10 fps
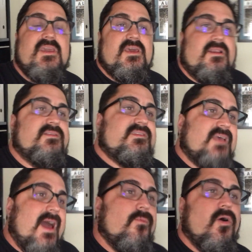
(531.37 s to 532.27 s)
get
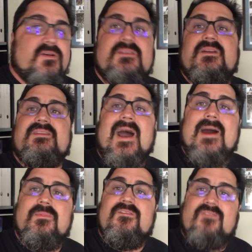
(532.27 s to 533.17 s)
sidewalks in a
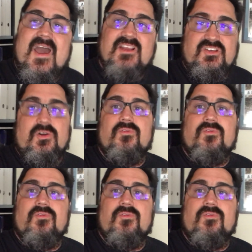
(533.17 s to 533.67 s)
timely fashion